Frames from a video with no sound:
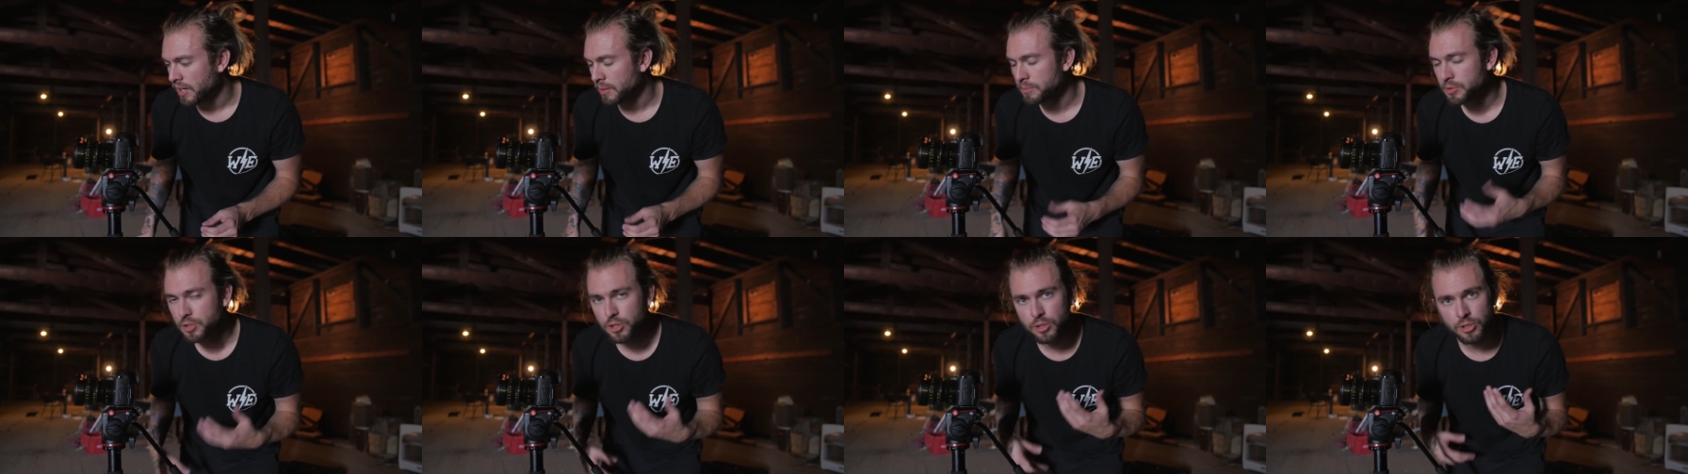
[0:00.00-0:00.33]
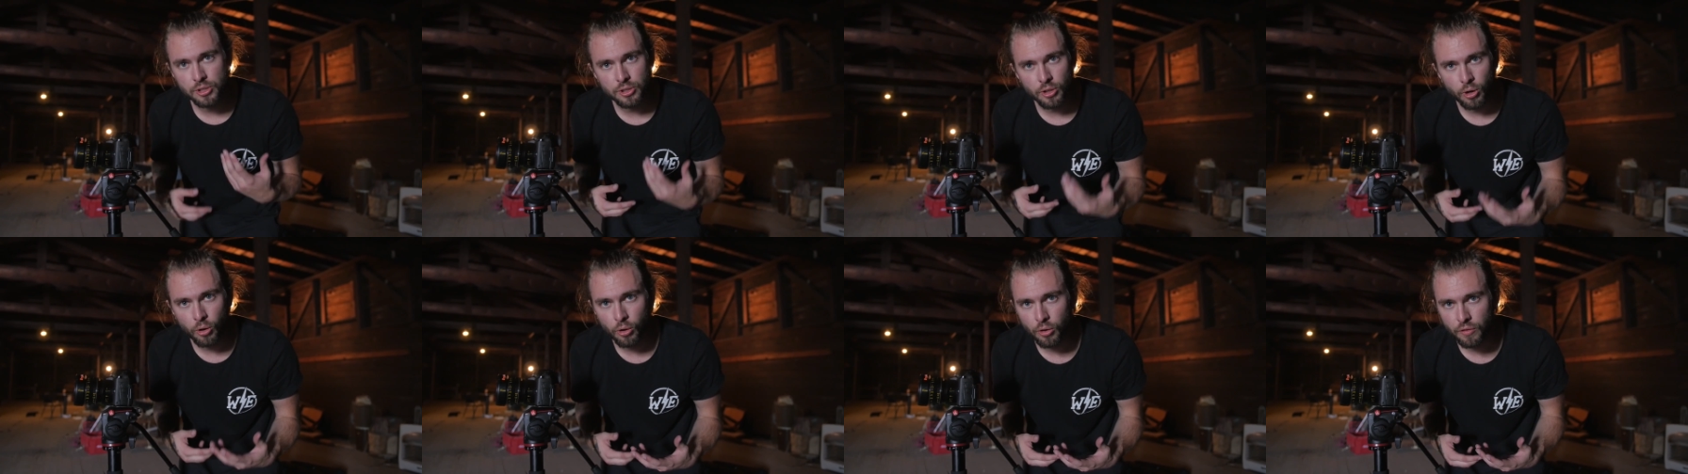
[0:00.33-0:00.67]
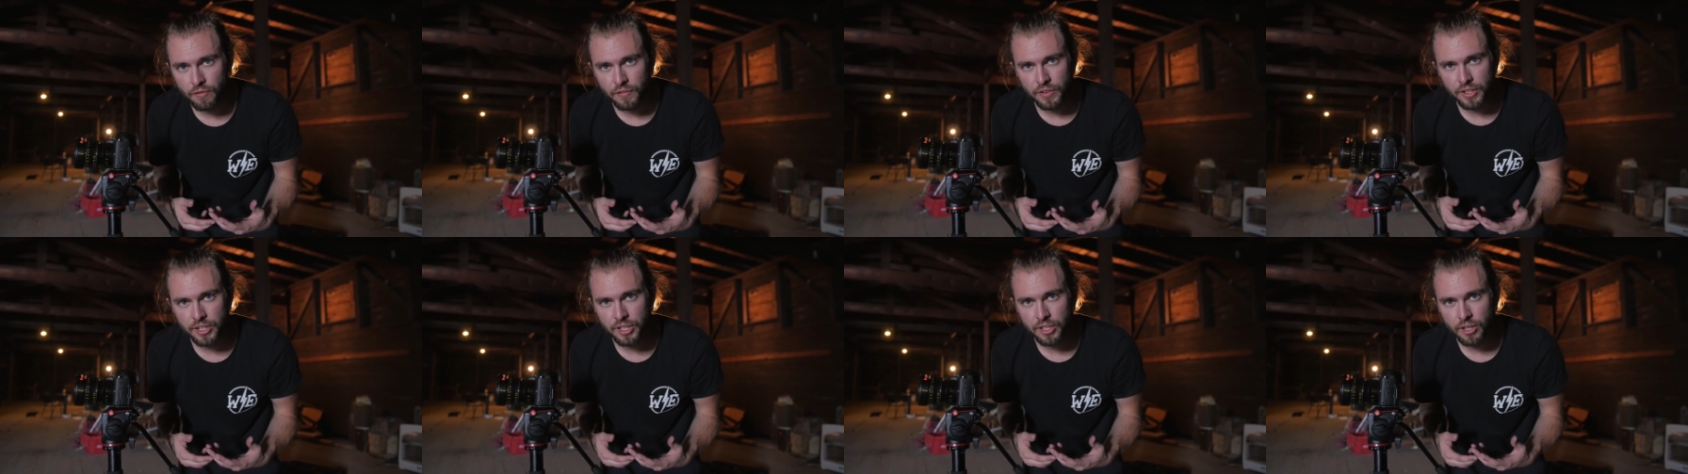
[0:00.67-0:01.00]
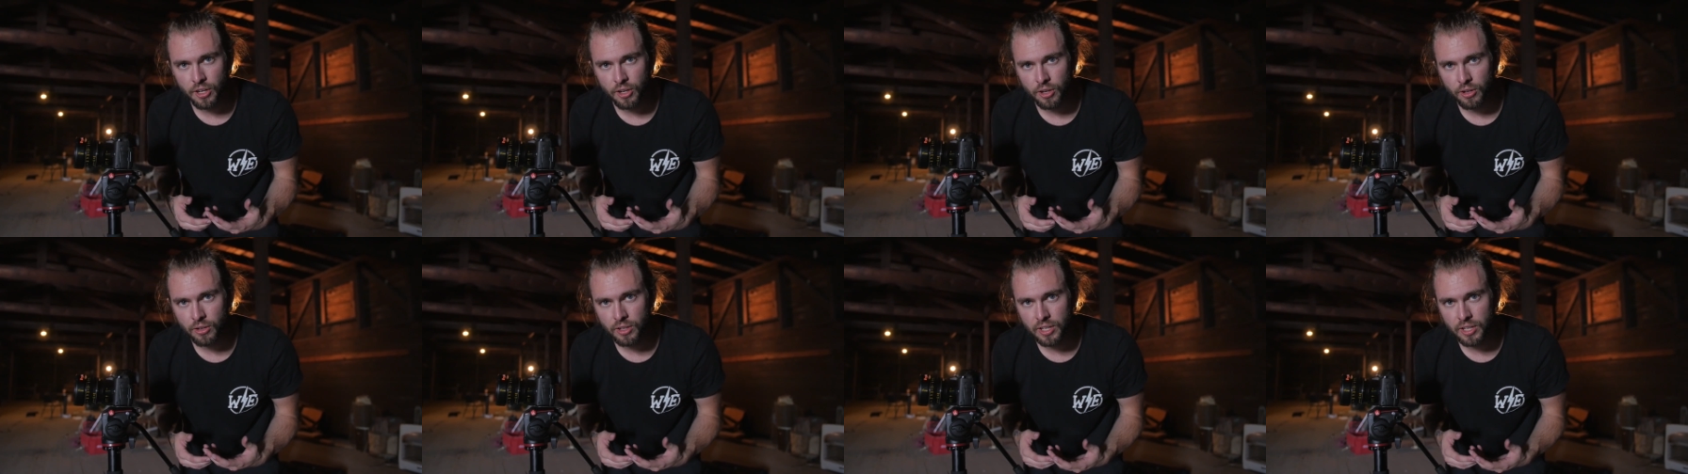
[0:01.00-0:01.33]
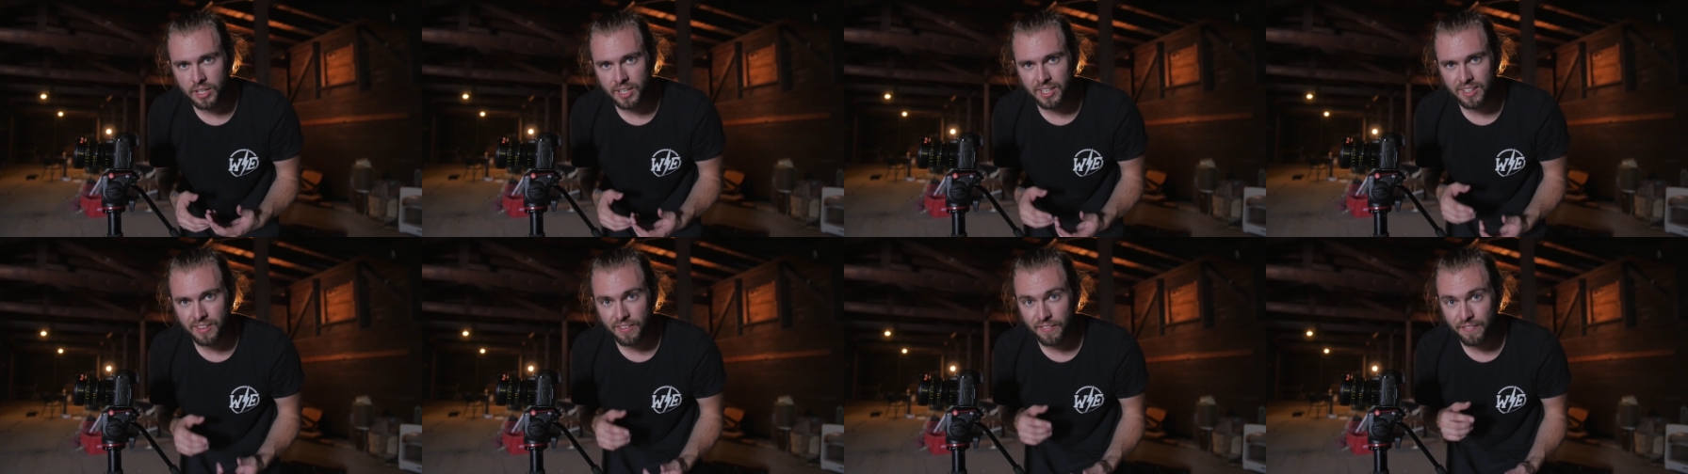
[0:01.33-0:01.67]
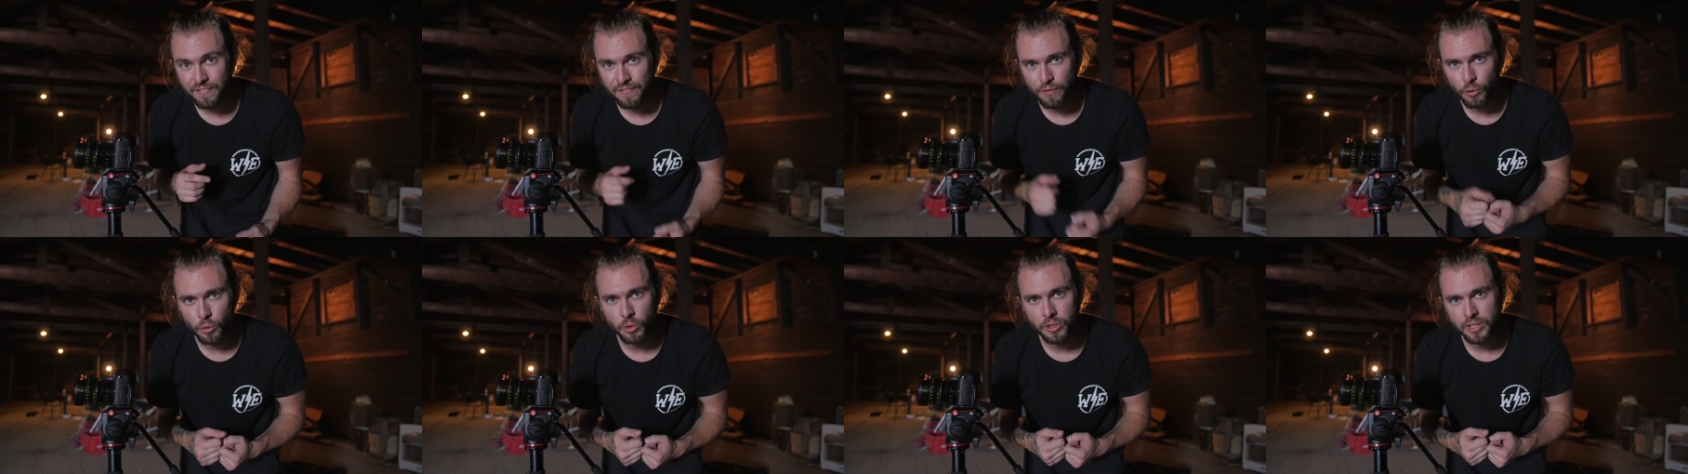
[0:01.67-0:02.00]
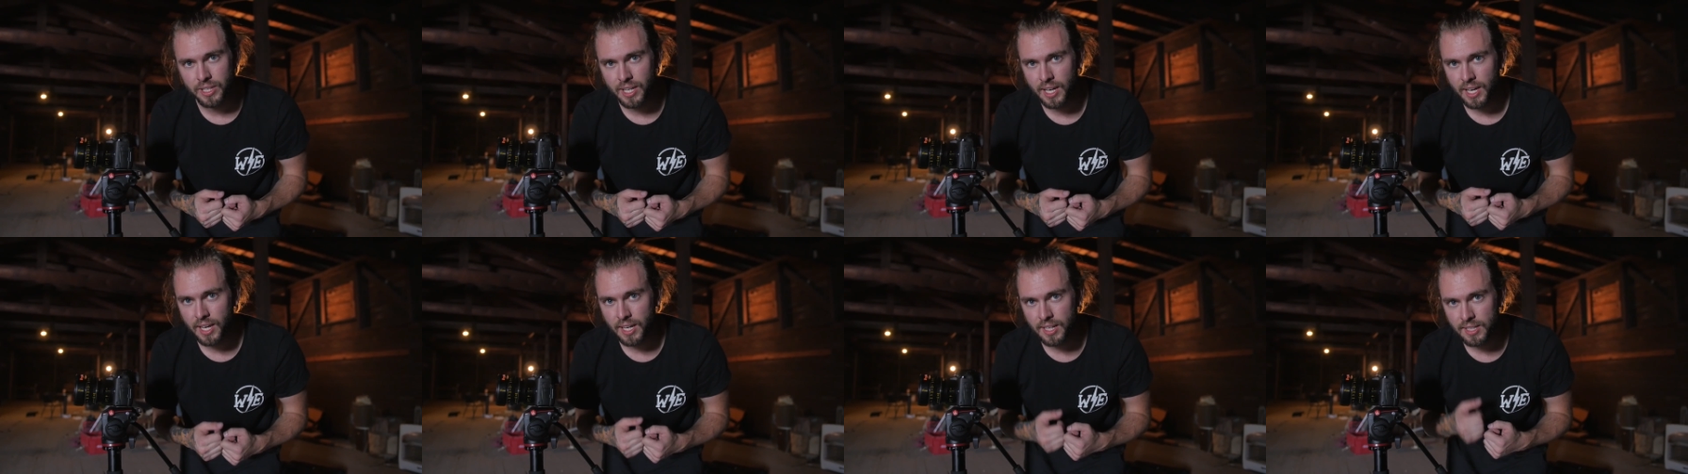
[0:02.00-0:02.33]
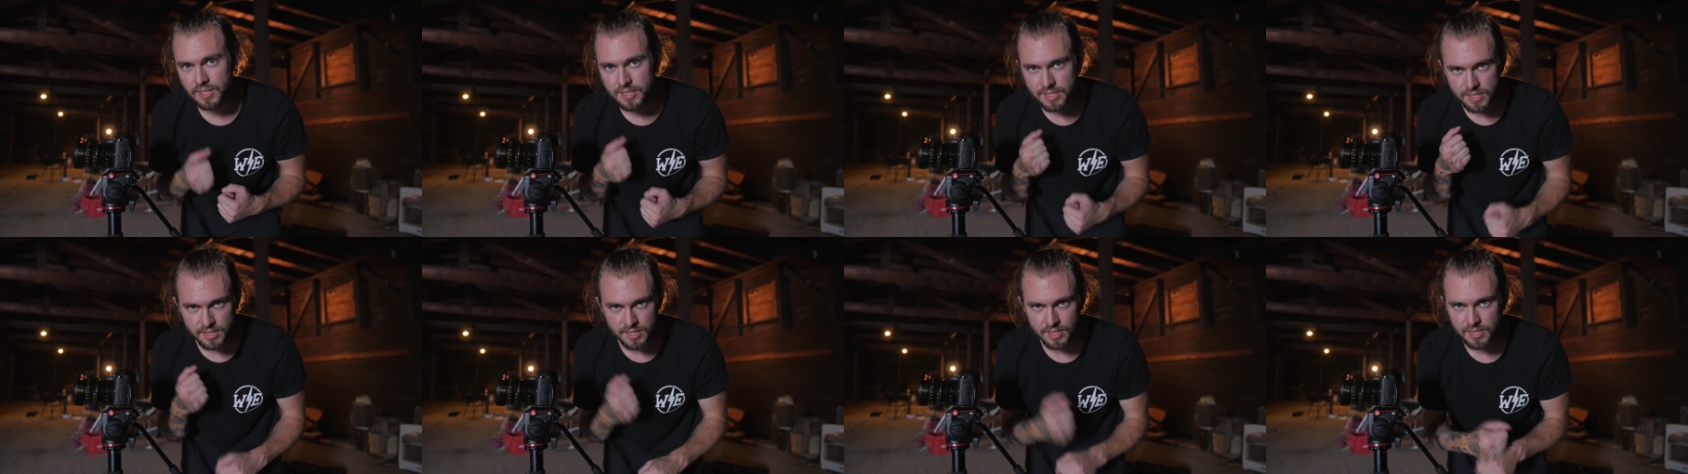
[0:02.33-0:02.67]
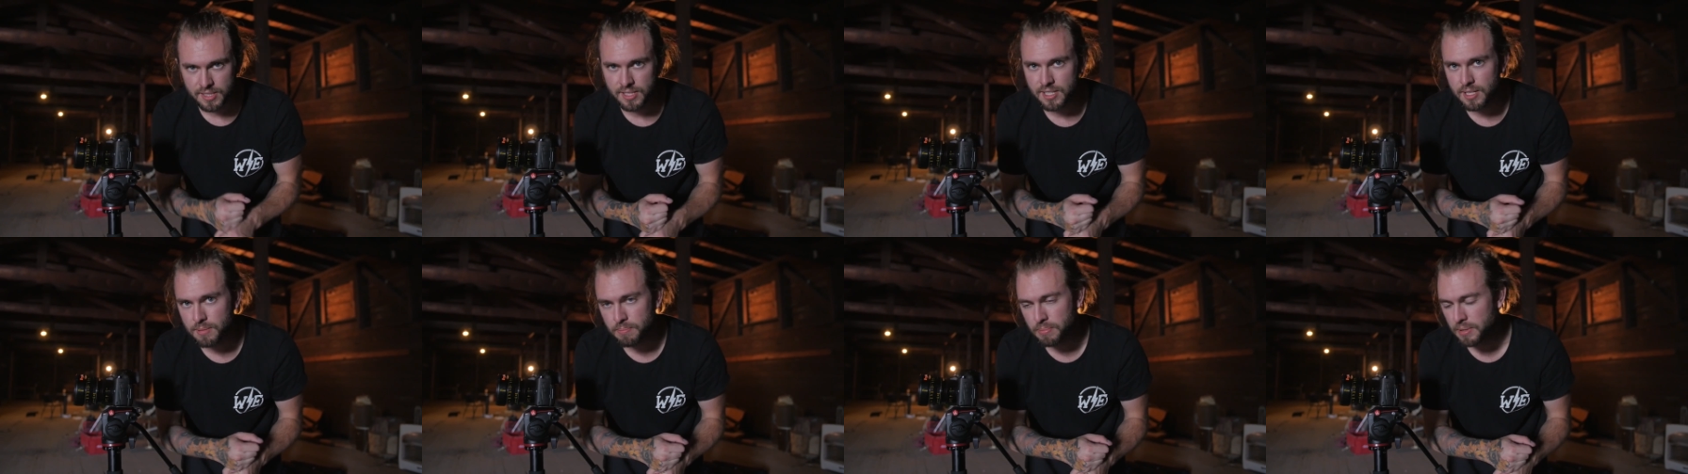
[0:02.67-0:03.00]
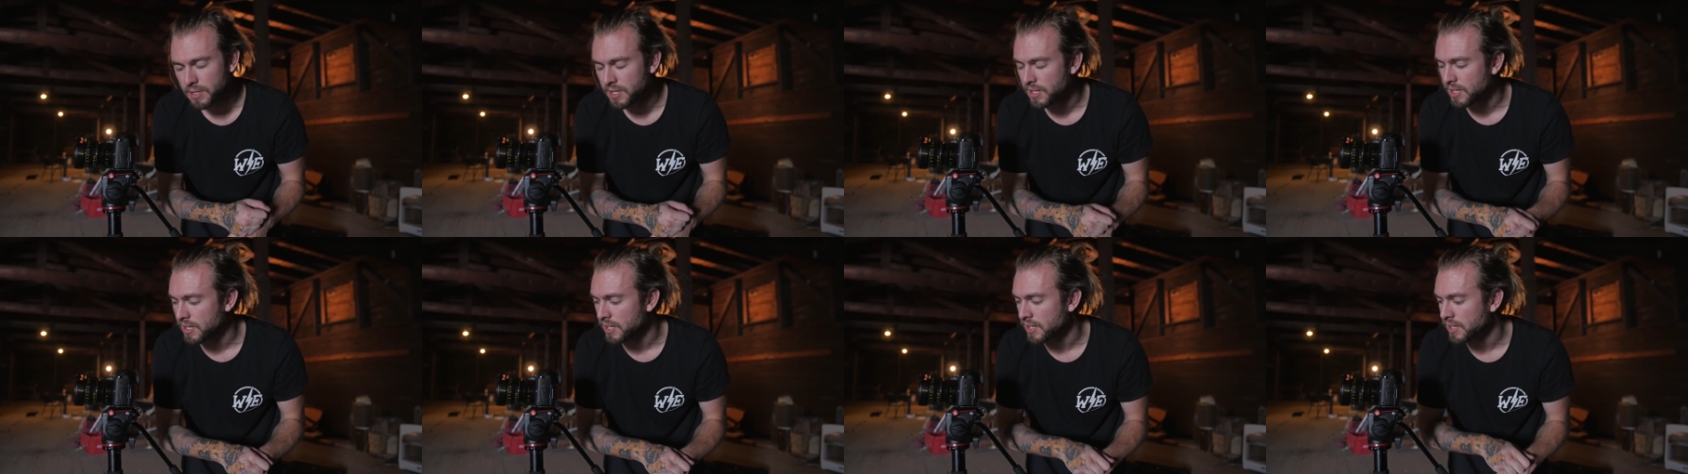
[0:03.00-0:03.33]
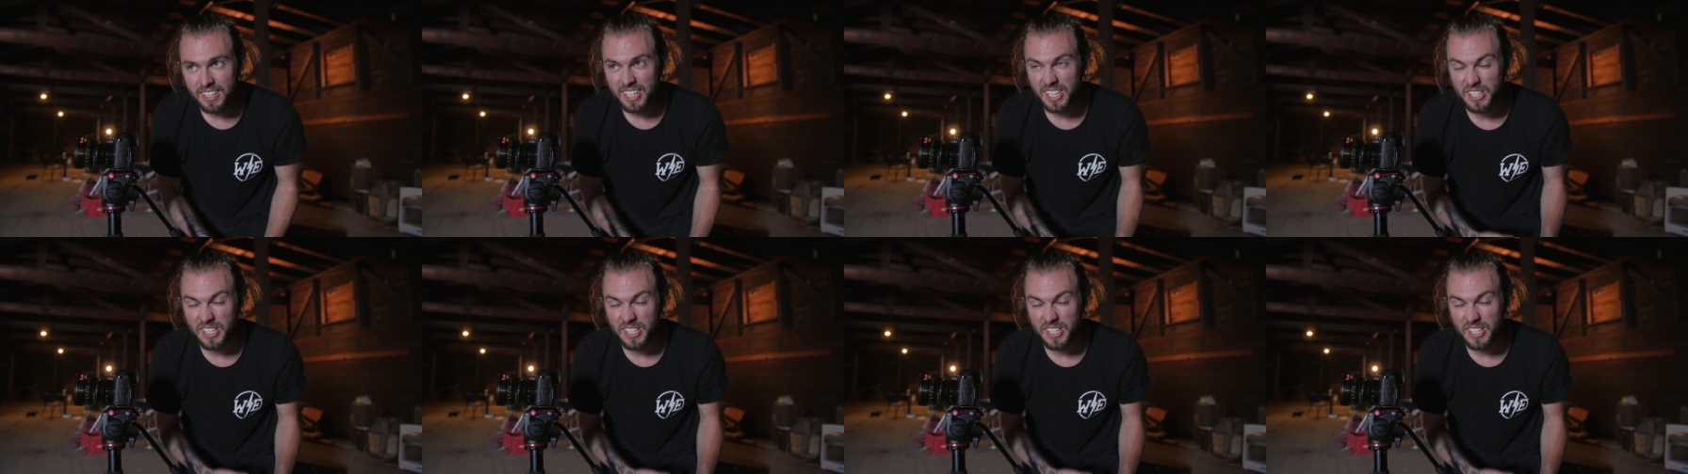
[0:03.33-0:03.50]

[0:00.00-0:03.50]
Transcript: I'm shooting the whole video in four K sixty P.